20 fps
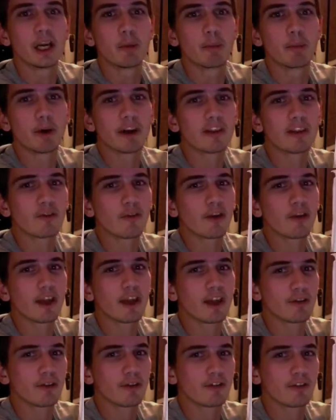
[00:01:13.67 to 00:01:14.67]
But it's very
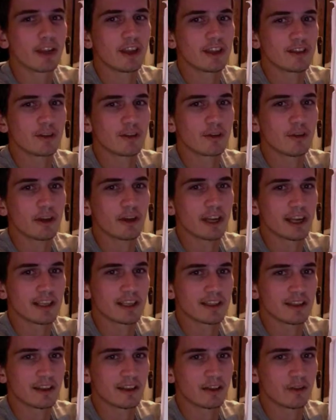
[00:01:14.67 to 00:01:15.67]
interesting to look
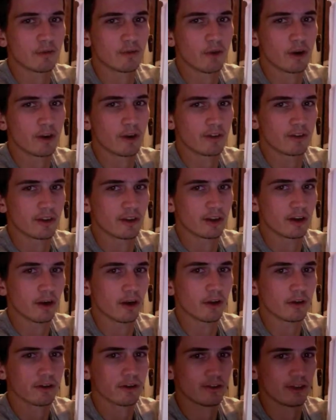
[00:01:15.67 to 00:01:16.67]
at as far as
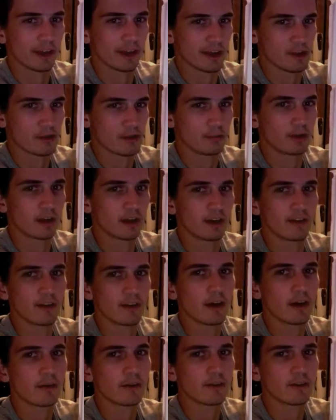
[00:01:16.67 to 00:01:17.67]
color selection, because
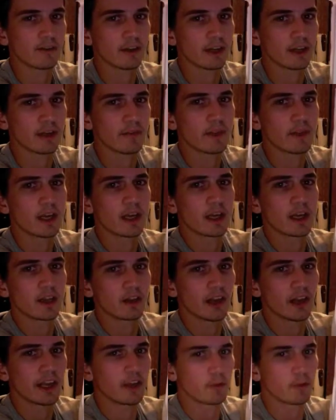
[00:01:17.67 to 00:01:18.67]
obviously,
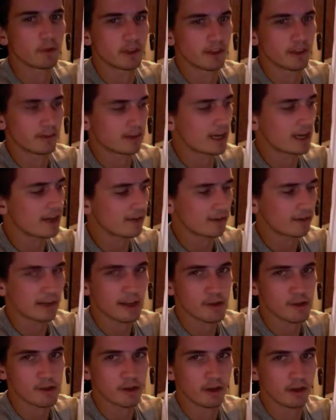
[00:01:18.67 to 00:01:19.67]
like with this gas
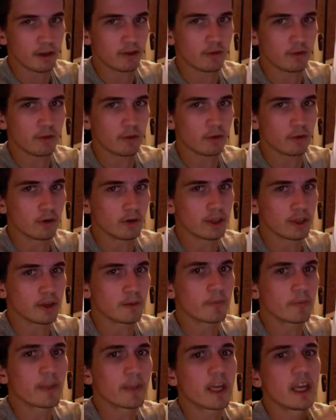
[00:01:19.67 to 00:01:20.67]
station and this photo
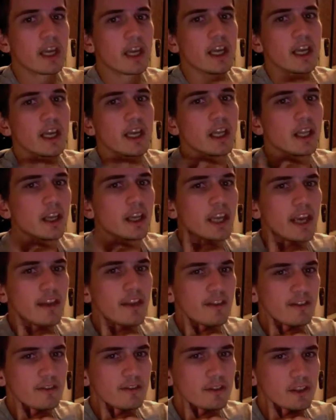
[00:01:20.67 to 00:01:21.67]
here, the
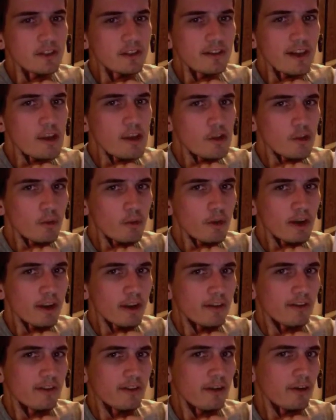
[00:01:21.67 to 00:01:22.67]
gas station wouldn't
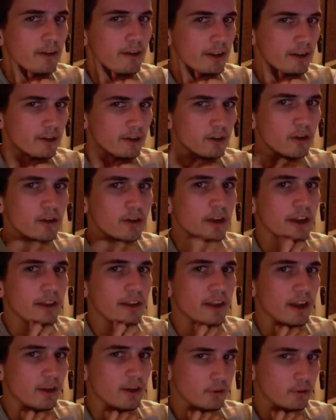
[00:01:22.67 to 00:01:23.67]
necessarily look
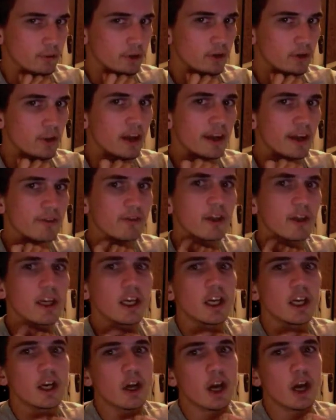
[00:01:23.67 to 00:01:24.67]
like that in real life.
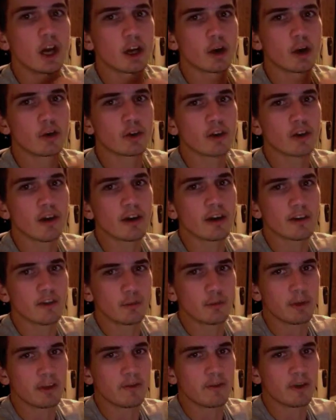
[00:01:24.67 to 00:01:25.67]
Godard is
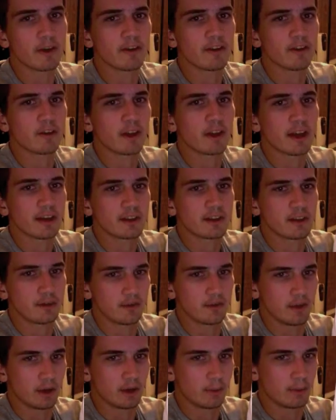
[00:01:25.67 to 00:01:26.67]
being very
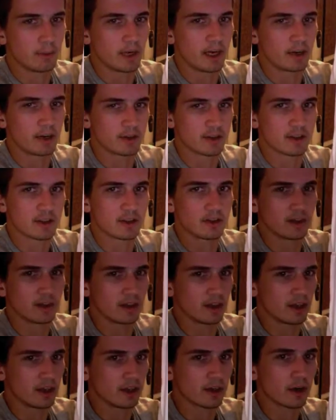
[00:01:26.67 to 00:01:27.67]
selective about
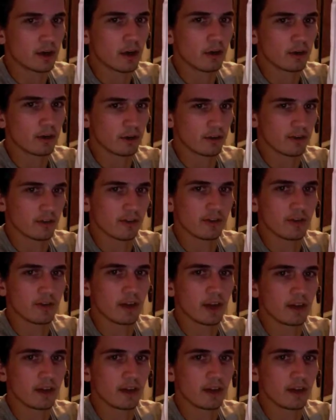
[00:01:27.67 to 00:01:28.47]
the colors.